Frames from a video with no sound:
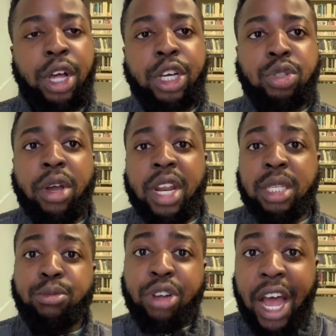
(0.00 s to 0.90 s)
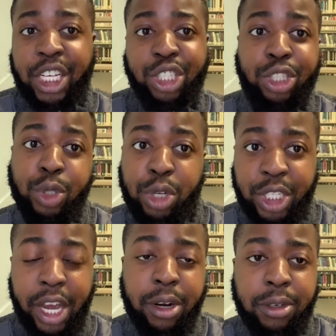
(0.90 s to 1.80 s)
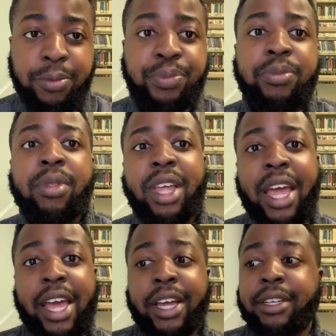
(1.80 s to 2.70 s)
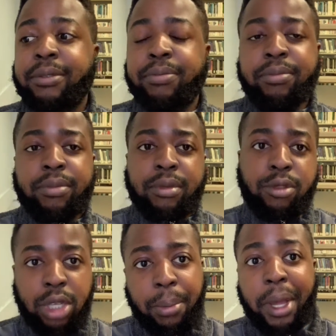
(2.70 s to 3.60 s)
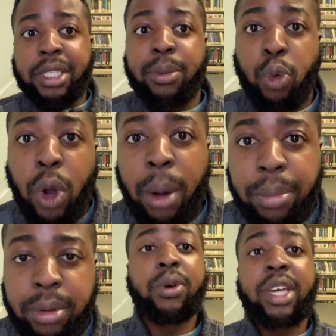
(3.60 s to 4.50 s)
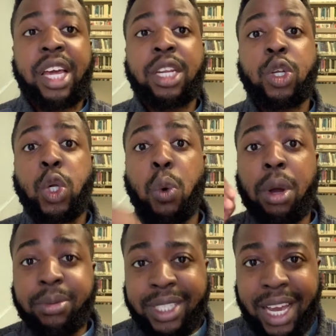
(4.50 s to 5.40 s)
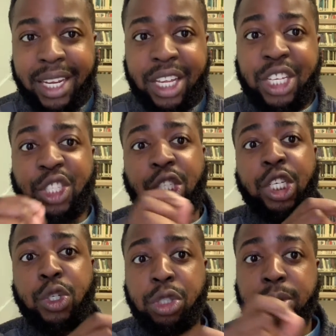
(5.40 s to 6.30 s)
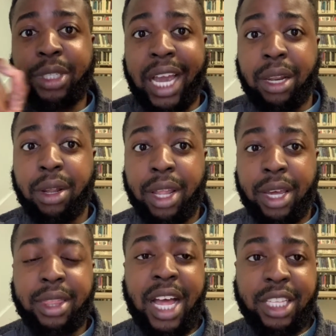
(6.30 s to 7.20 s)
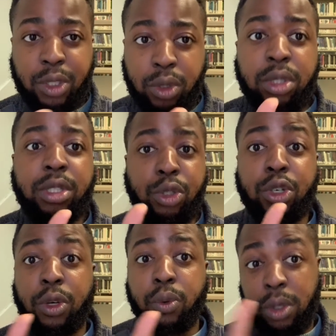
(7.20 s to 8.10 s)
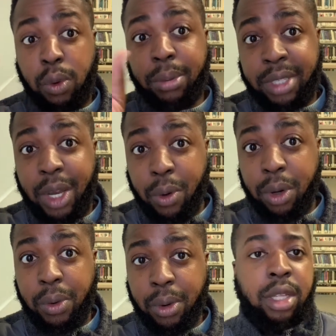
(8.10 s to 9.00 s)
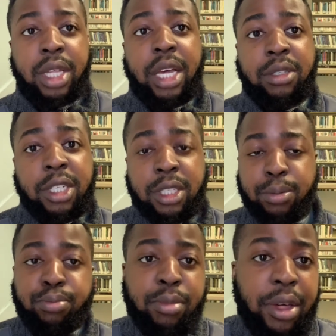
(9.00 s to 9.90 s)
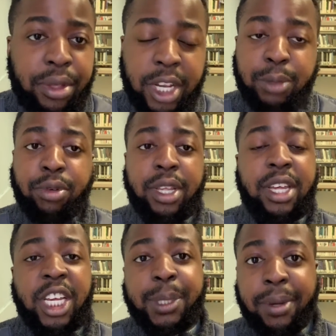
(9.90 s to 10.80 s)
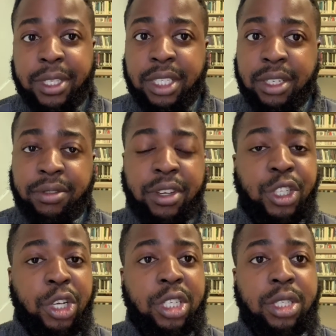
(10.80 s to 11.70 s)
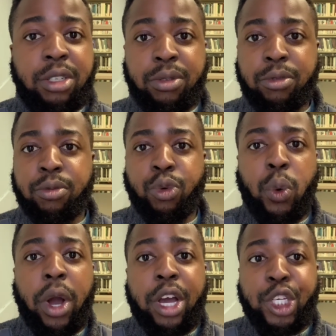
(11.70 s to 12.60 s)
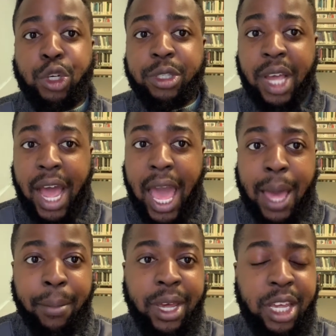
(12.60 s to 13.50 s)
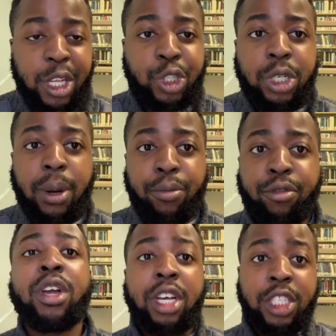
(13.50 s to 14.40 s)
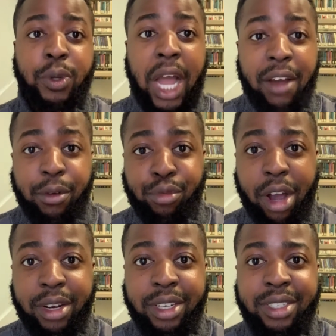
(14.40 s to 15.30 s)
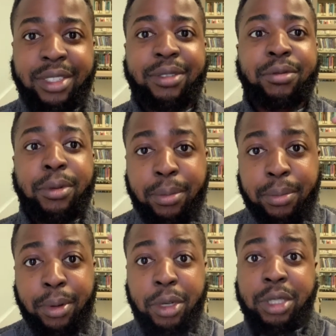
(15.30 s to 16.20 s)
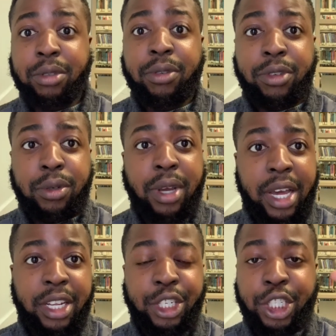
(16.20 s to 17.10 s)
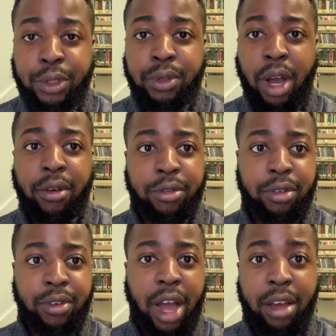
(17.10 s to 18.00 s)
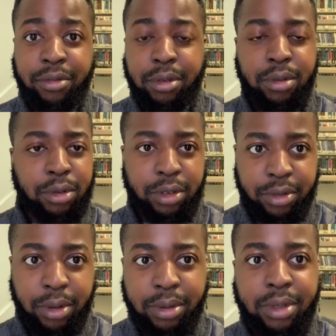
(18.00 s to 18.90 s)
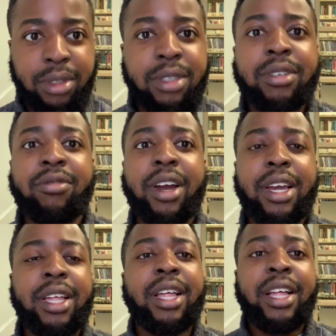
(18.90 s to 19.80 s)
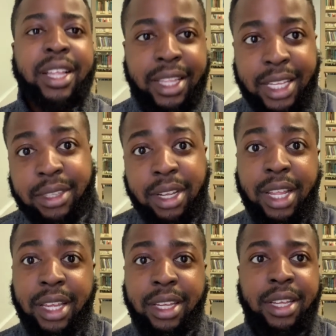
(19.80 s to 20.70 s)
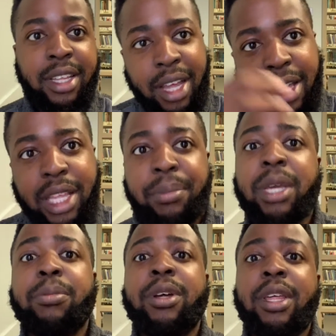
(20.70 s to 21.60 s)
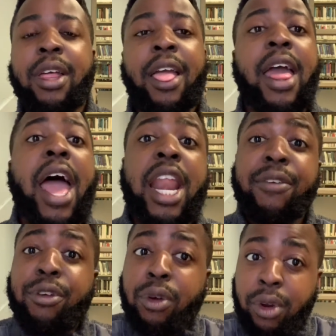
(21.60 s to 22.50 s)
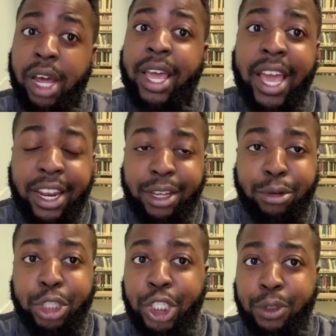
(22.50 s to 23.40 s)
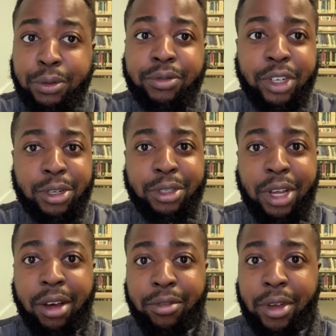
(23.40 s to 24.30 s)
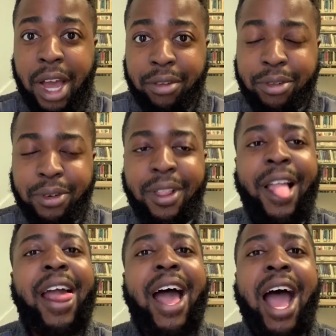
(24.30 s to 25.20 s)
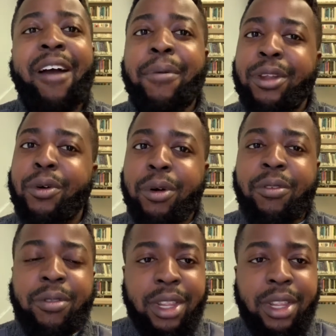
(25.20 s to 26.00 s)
start getting some traction to your channel and start making some guap. Again, your website is your YouTube channel link. That's your website, quote unquote. Yeah, so this method is pretty inexpensive. It requires your time and energy upfront. So have a product, post a review, edit, shoot off of your iPhone or your phone, right? Get the link and then make money. And if you don't know how to edit or shoot videos off of your iPhone, I have made a whole